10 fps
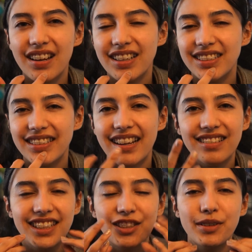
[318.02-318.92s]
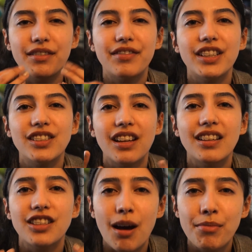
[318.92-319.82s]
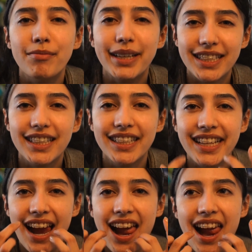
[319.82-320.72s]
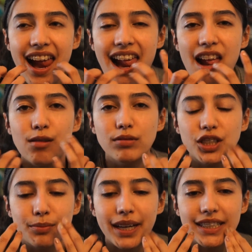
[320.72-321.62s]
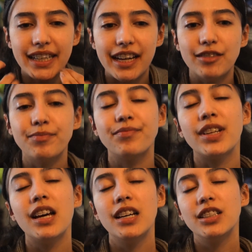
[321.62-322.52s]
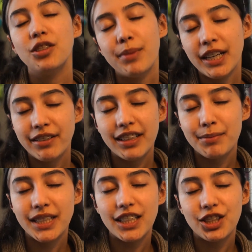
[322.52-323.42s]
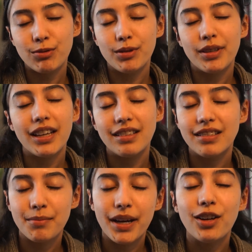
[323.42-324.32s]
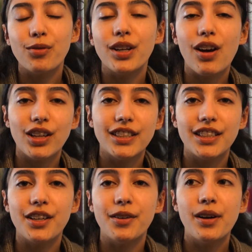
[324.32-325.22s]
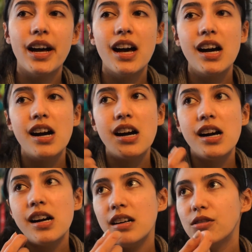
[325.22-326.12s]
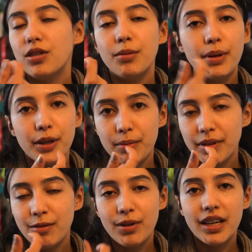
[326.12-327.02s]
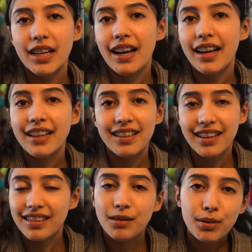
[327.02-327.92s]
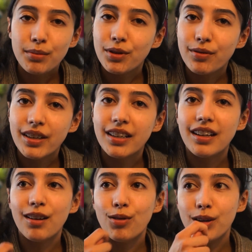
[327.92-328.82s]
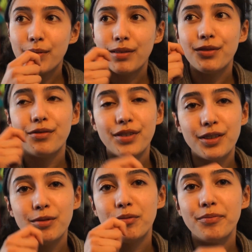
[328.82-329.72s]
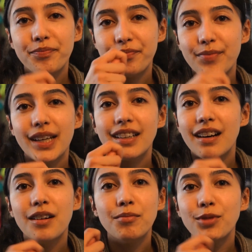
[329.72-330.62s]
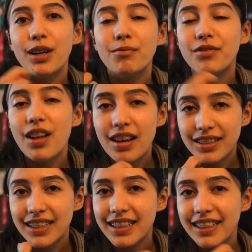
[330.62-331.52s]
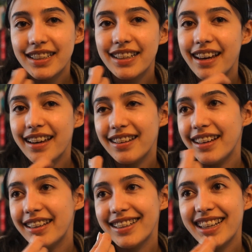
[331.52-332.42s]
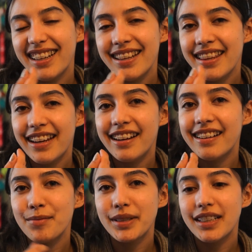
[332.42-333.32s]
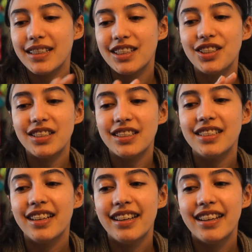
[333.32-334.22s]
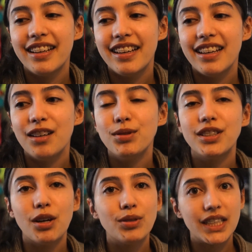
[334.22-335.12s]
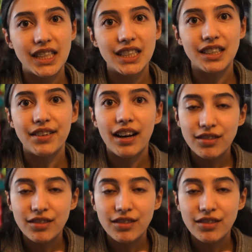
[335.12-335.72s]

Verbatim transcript: I just I don't like the way it feels on the top of my teeth when you bite down. So my recommendation would get the metal one also or the permanent one. I didn't like the permanent one. I want to be able to feel my gum when I'm flossing and like get in there because it just it was so sensitive.